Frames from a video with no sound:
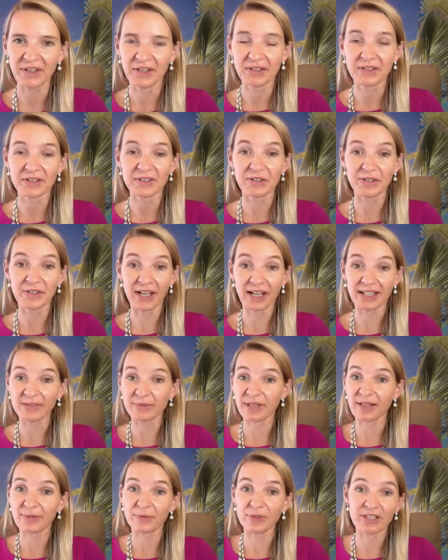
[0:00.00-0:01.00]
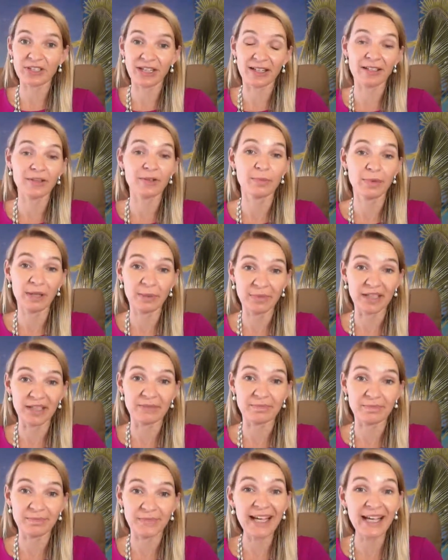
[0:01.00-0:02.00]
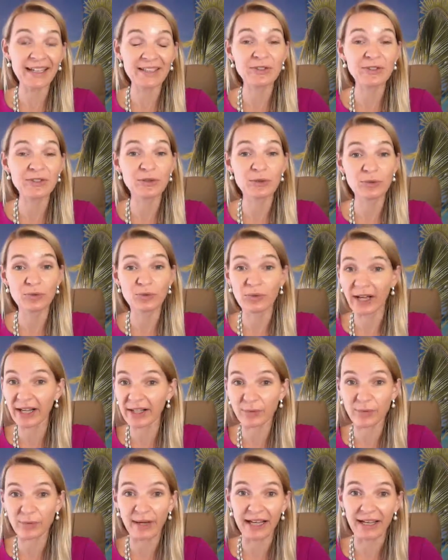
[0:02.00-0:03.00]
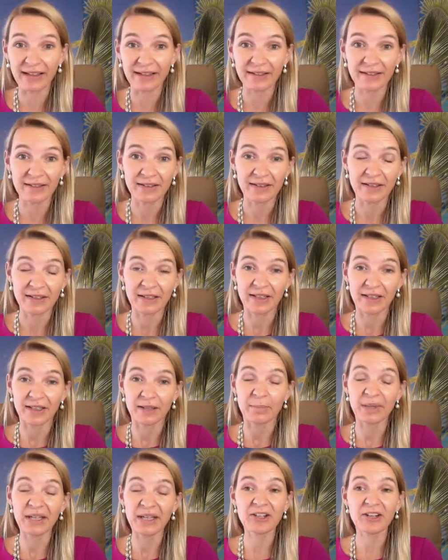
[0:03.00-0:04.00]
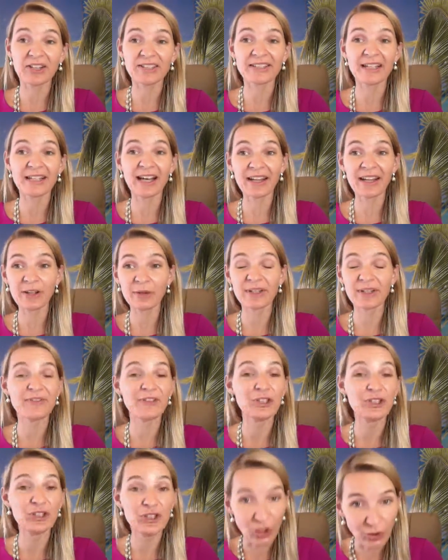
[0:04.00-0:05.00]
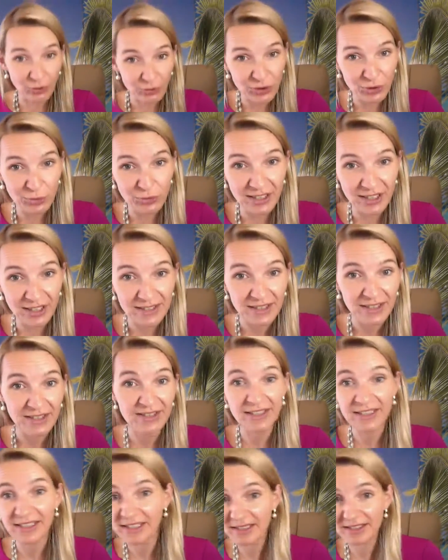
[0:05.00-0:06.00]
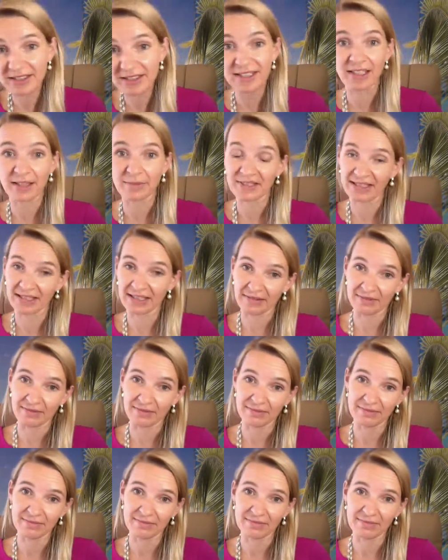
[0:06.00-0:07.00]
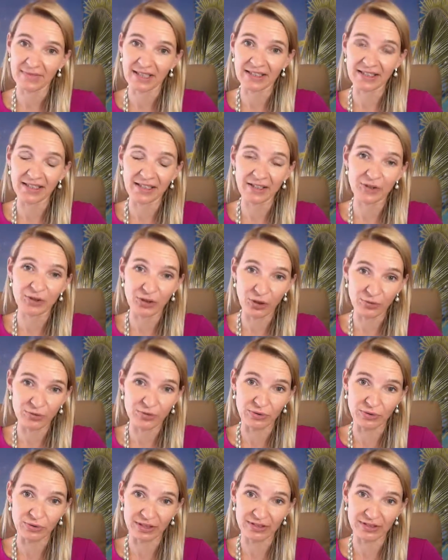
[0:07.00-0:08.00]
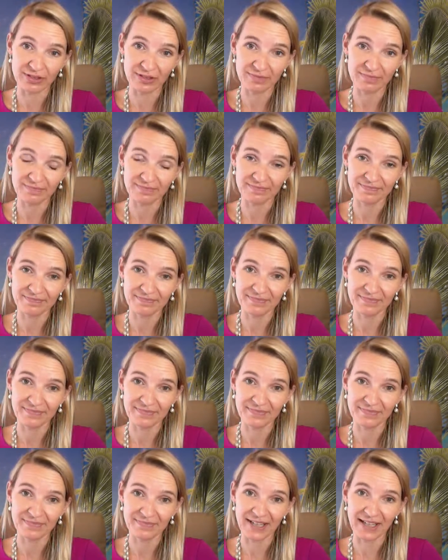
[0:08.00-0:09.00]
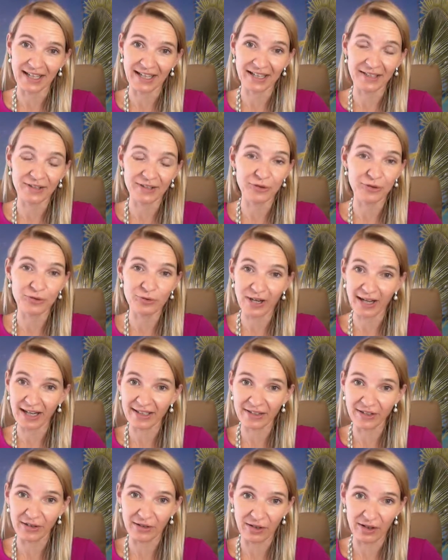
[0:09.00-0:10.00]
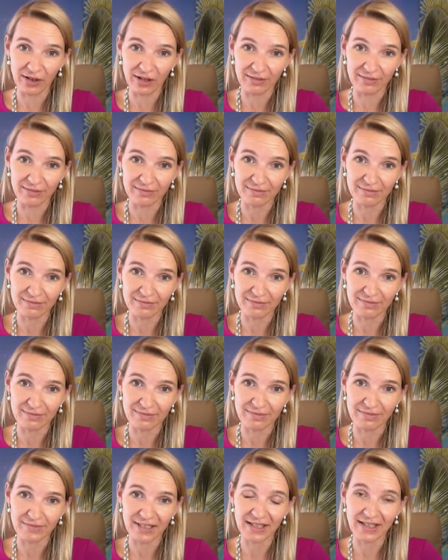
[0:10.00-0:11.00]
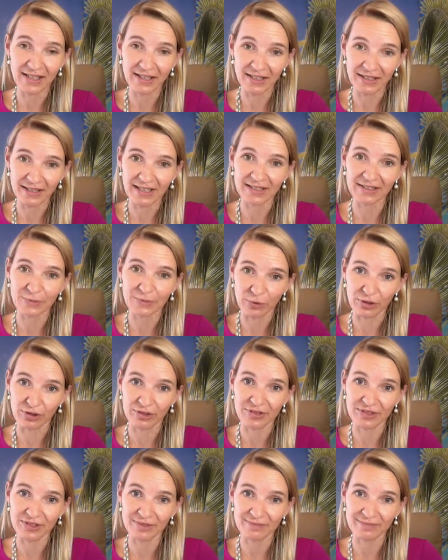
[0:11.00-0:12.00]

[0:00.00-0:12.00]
So that's what I would tell the women, and to do it right away. Because other, if you don't do it, the guilt comes in, and then you don't do it. And then you drag it along, and then it gets worse,